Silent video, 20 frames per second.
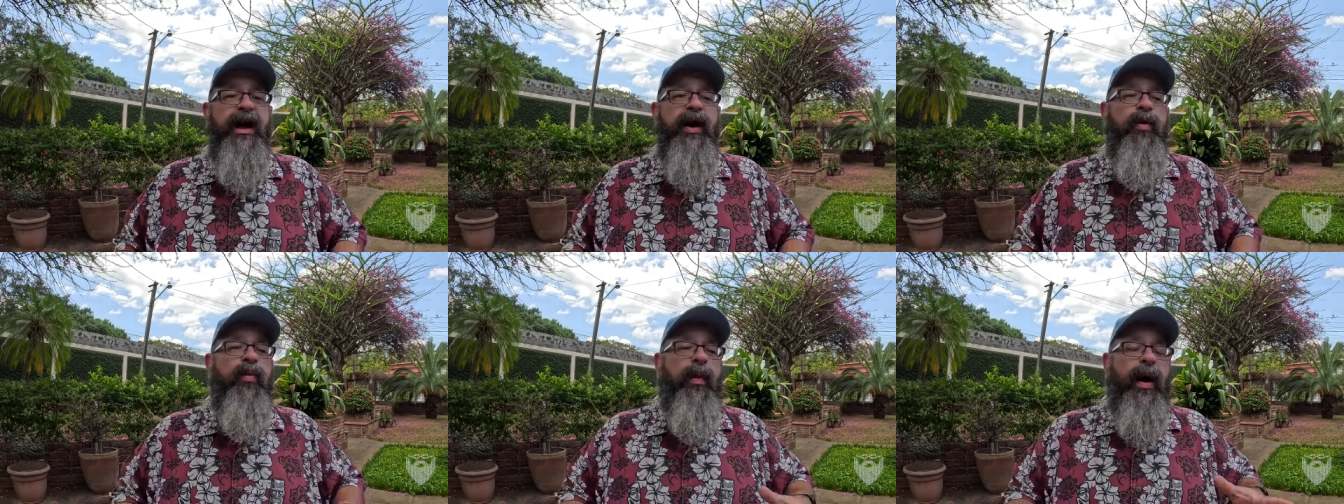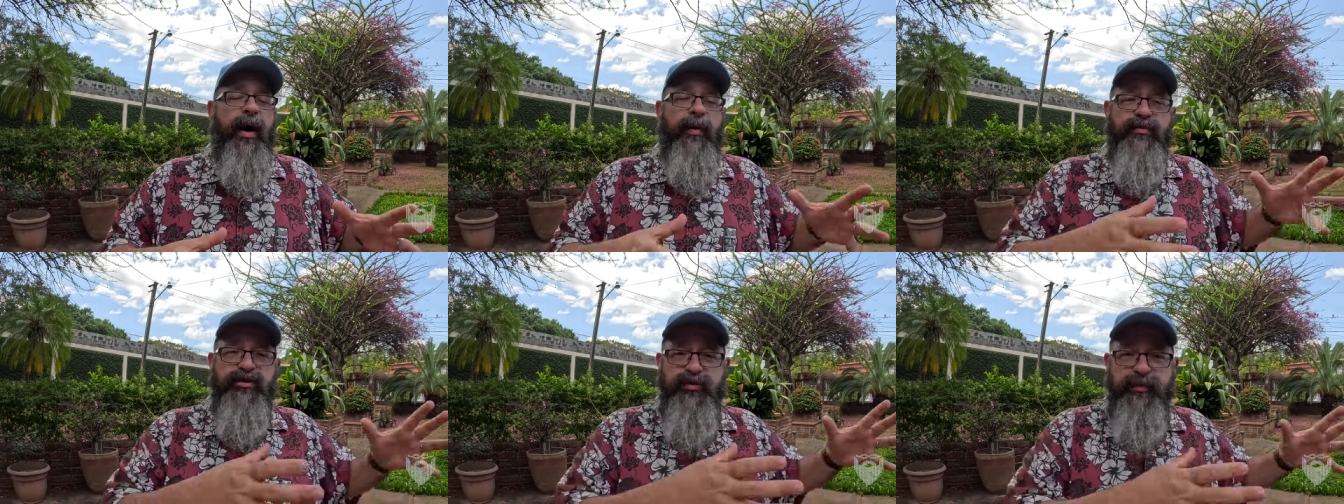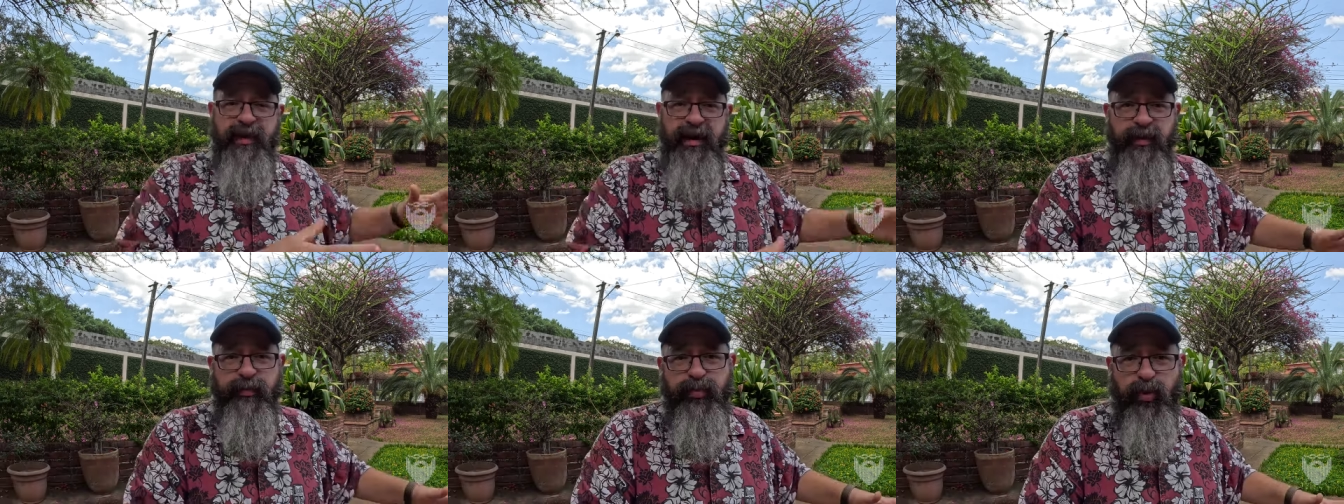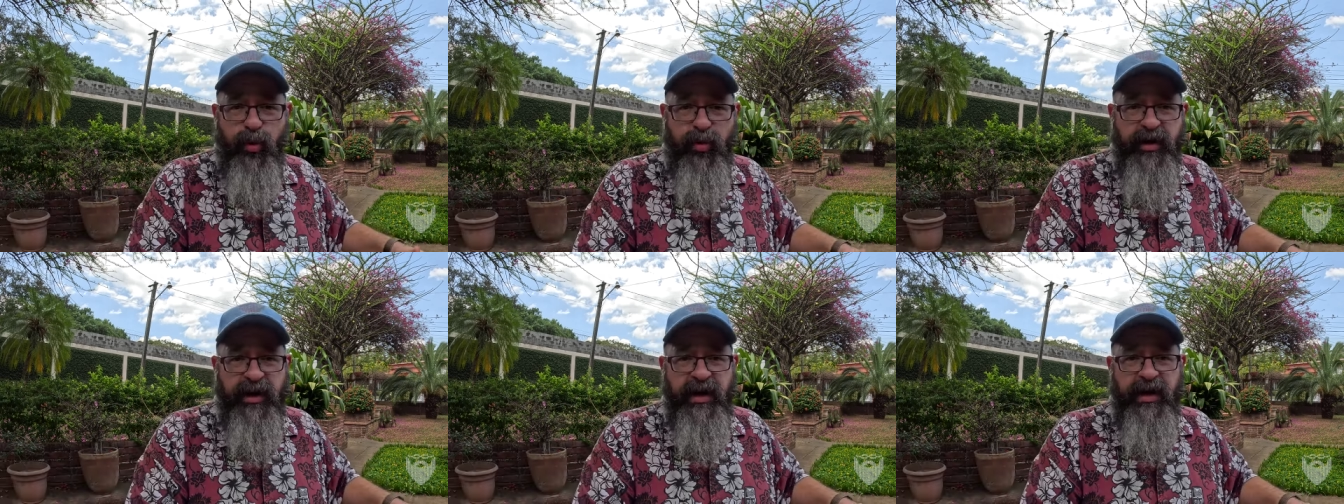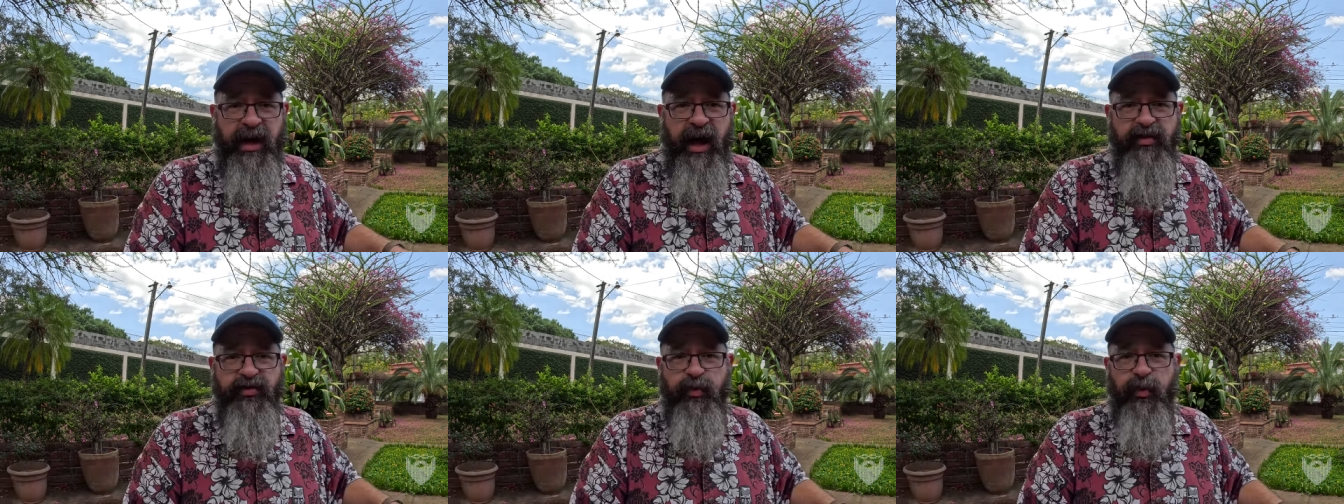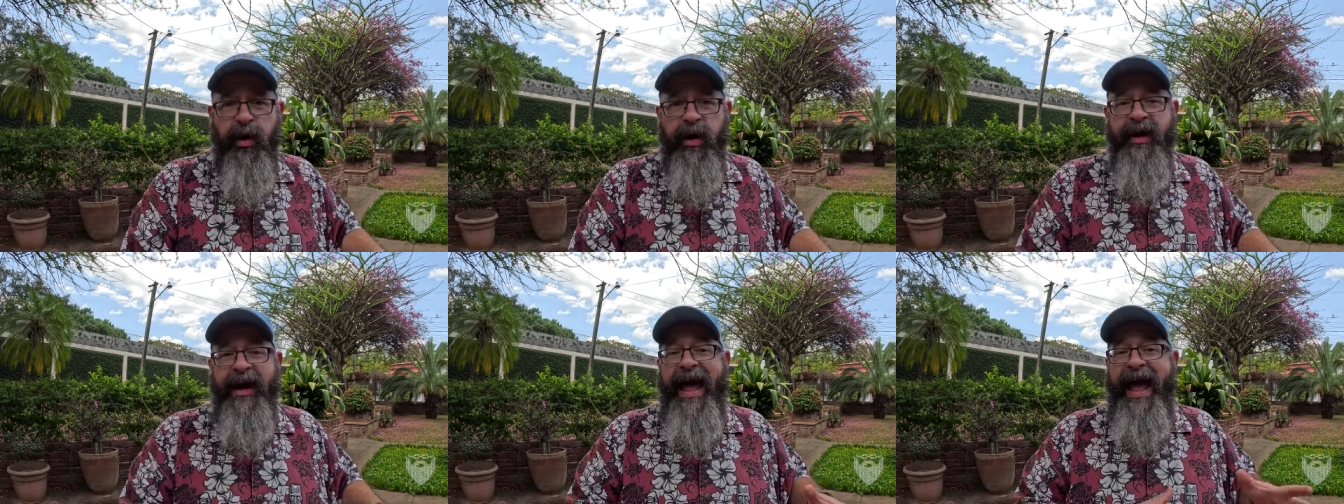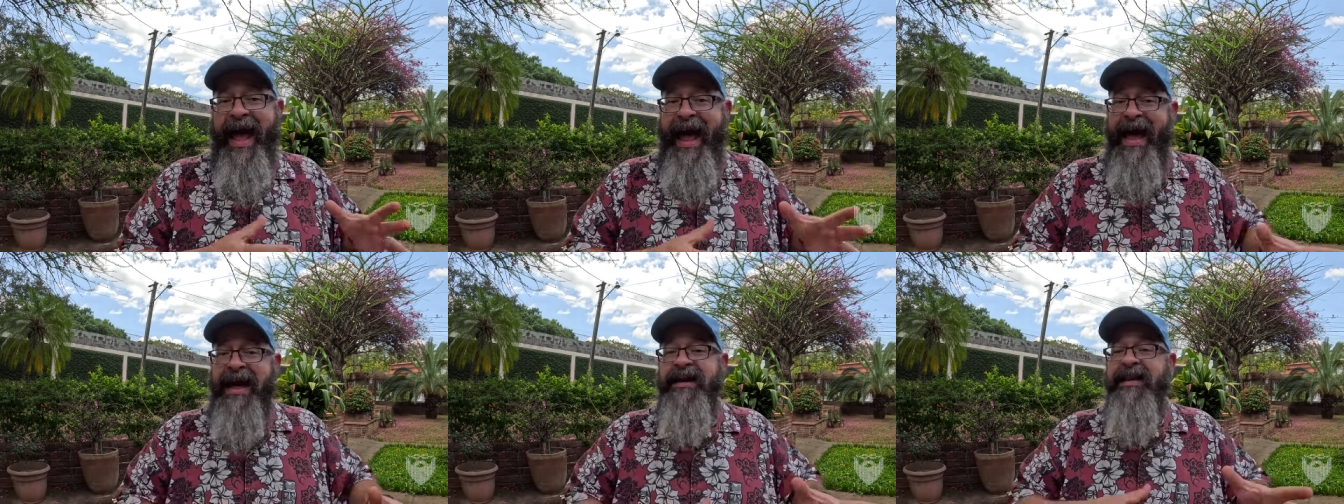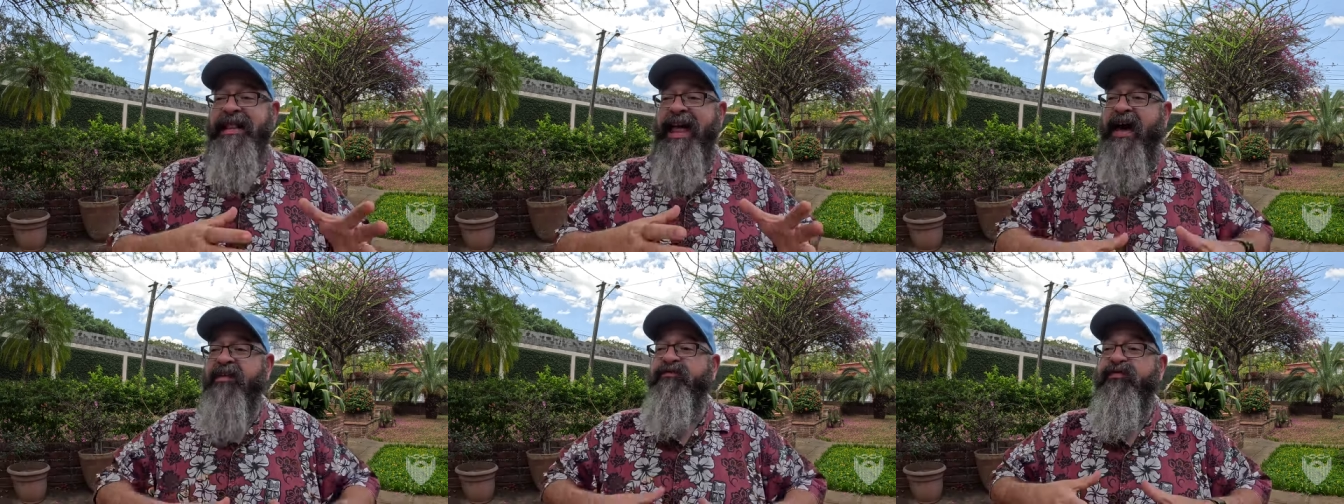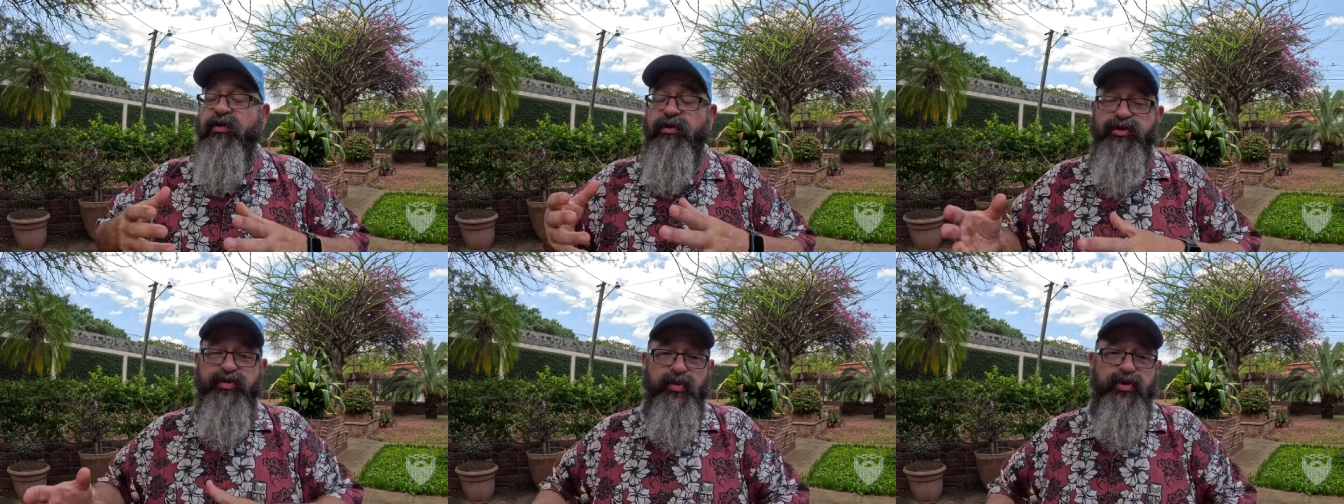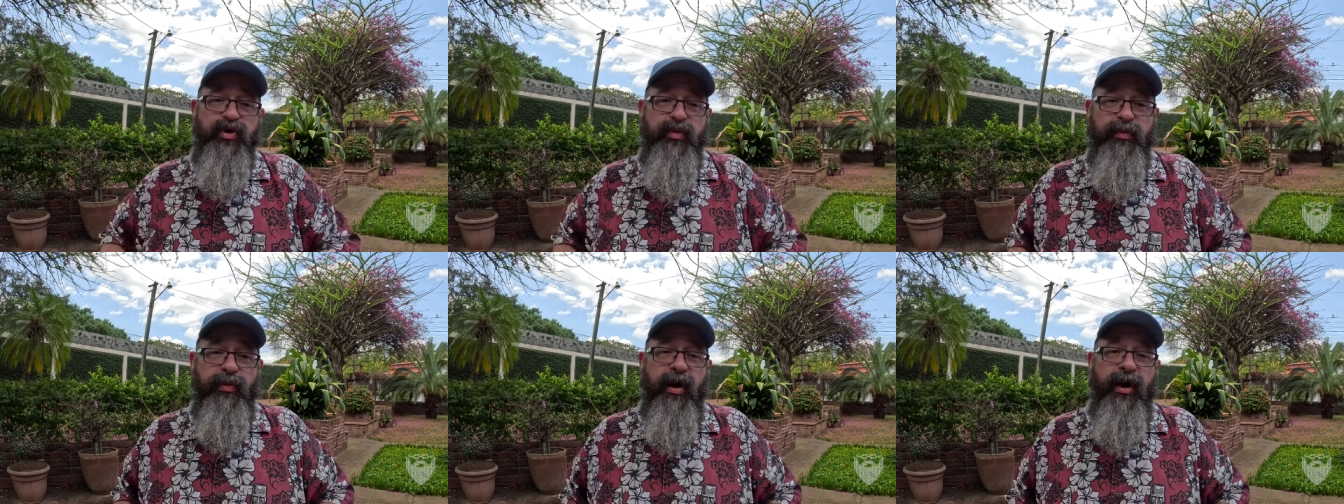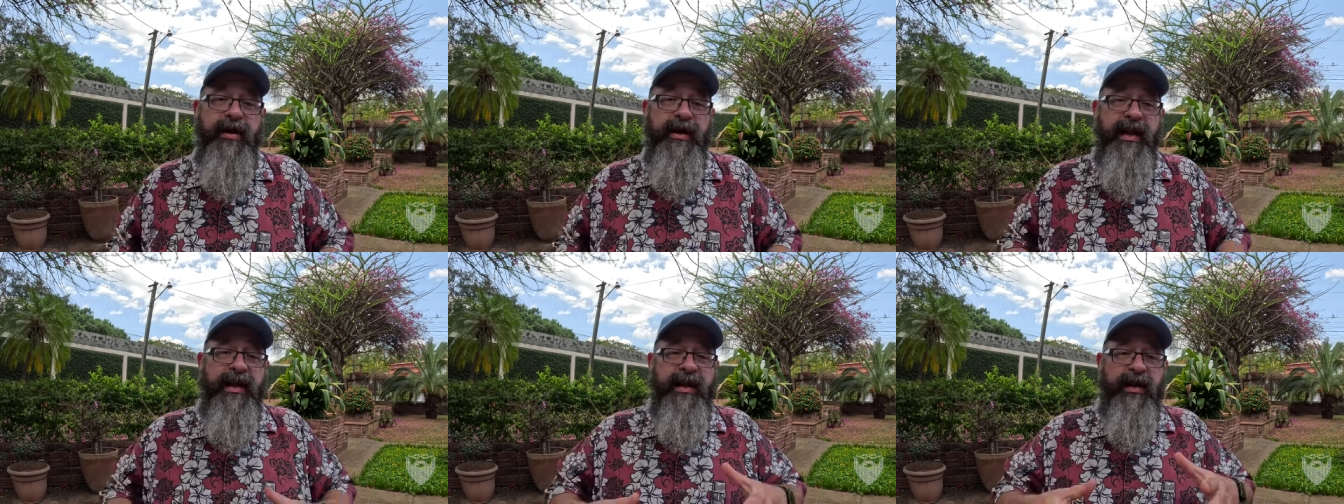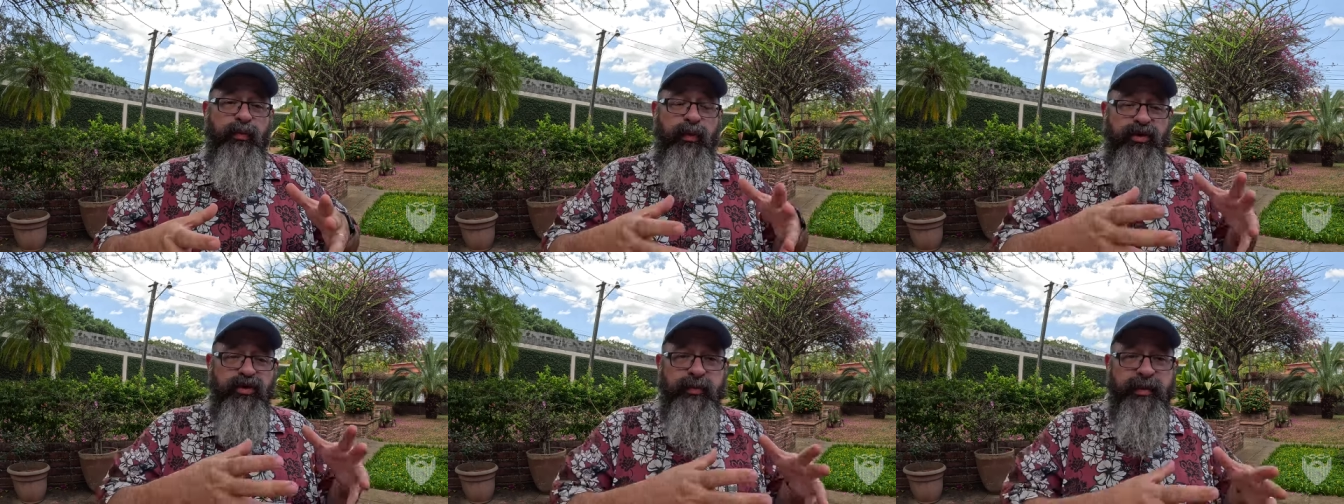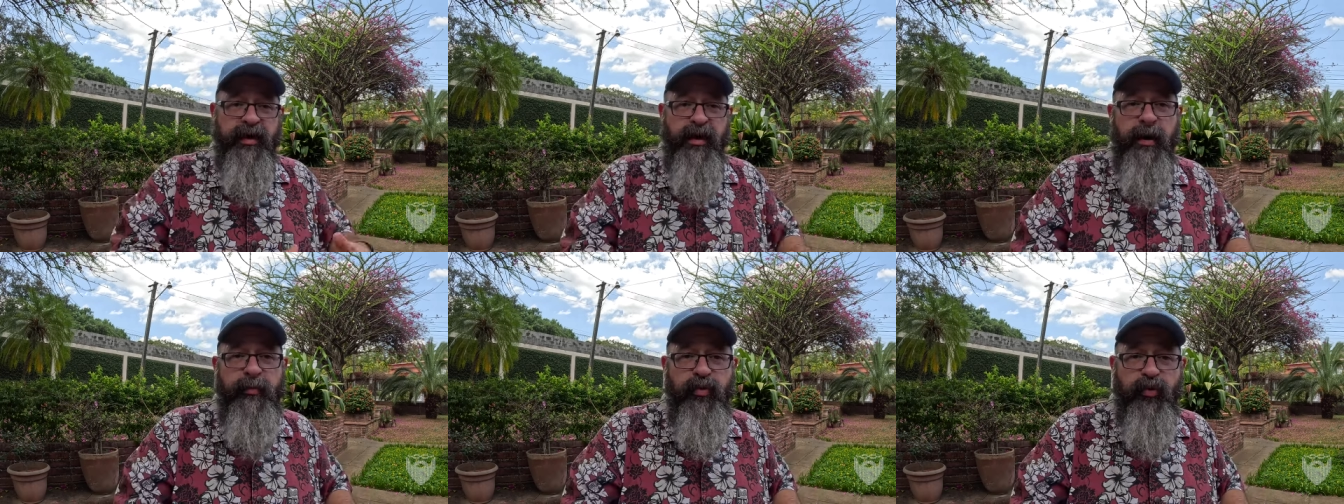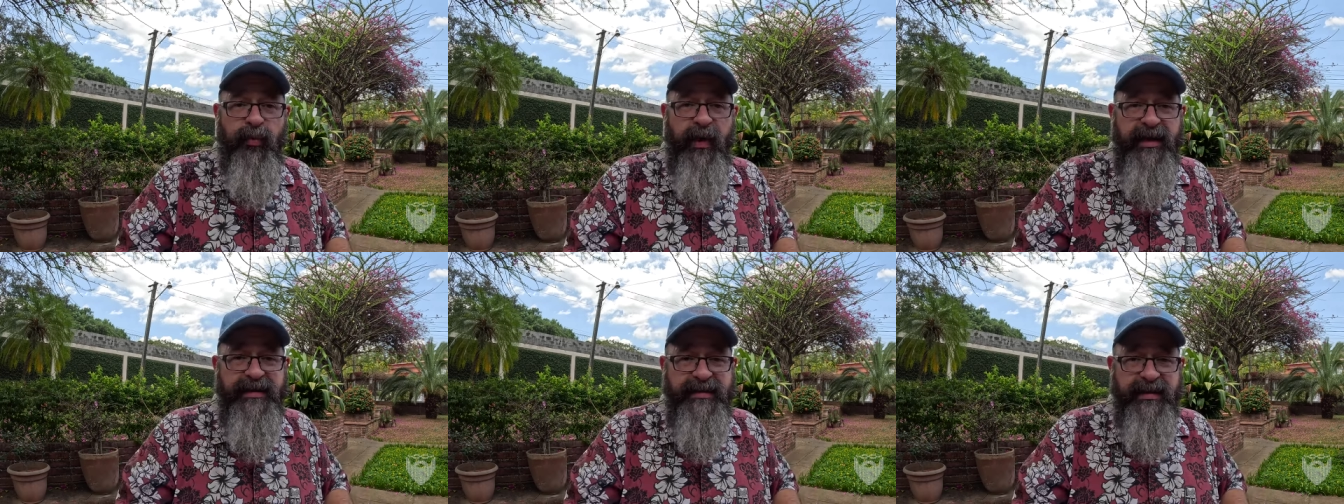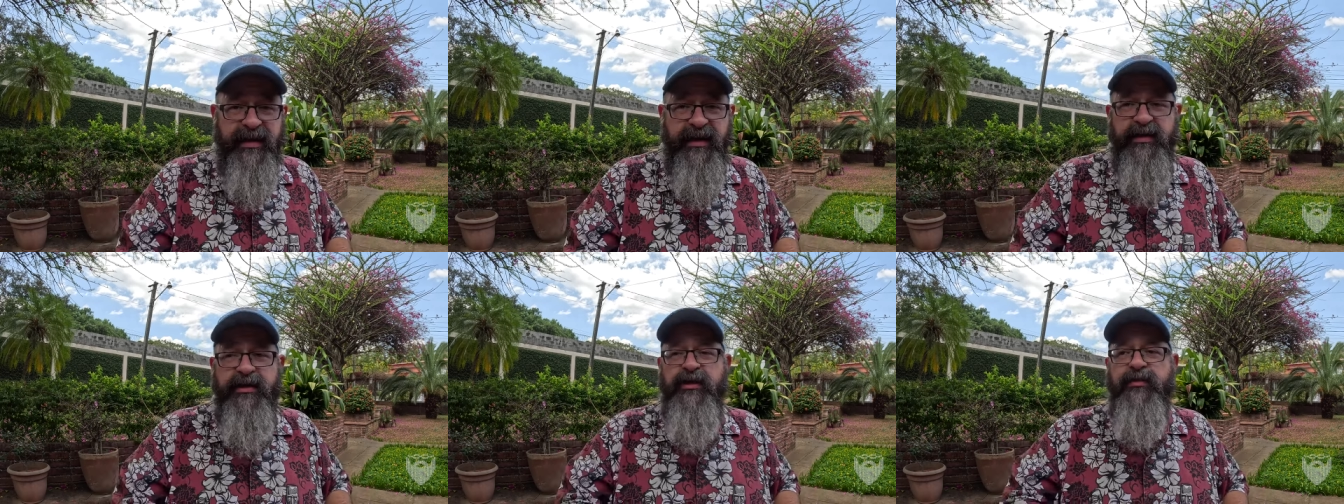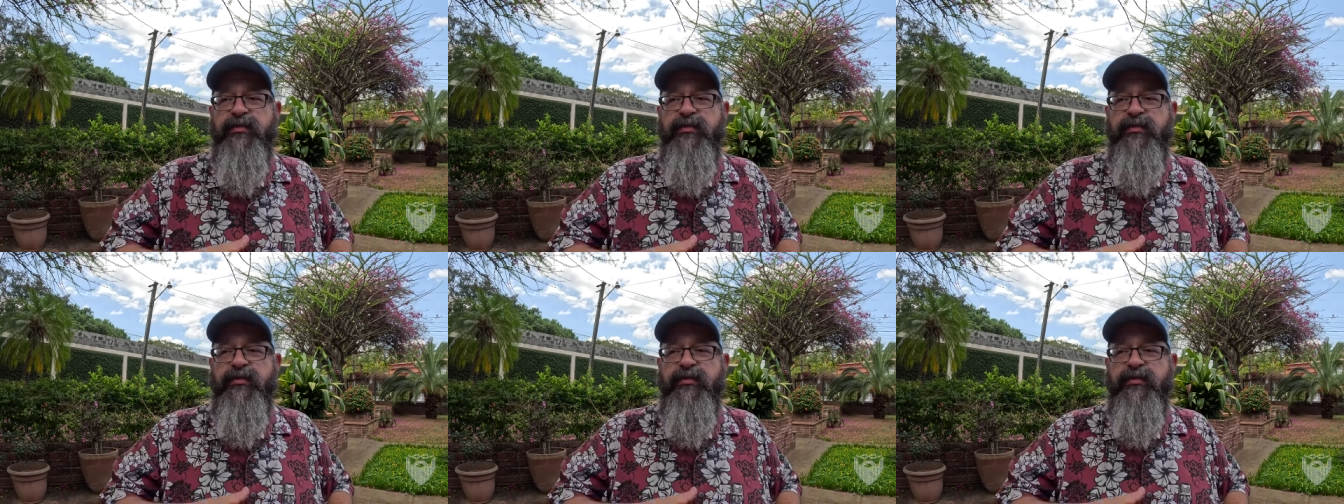Why would you be importing another one? And that first one you brought in, when you become a resident,